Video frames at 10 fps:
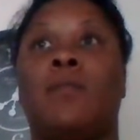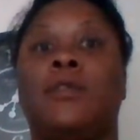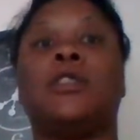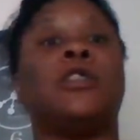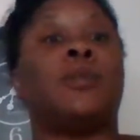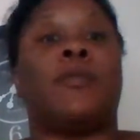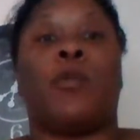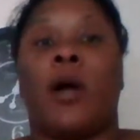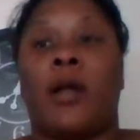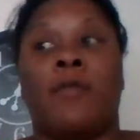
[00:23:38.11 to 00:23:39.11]
This is
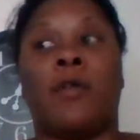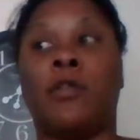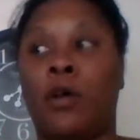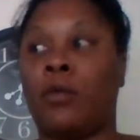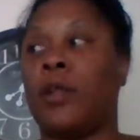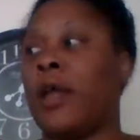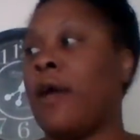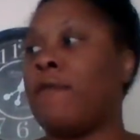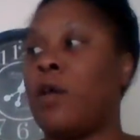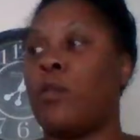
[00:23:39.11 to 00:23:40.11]
before I even know they
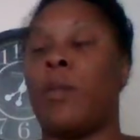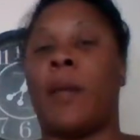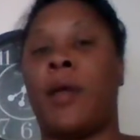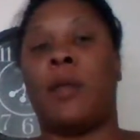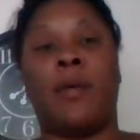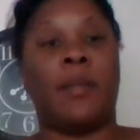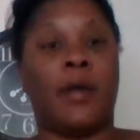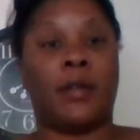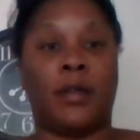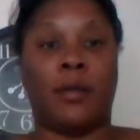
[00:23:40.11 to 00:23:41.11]
had fucked with my payment
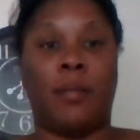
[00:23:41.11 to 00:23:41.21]
method.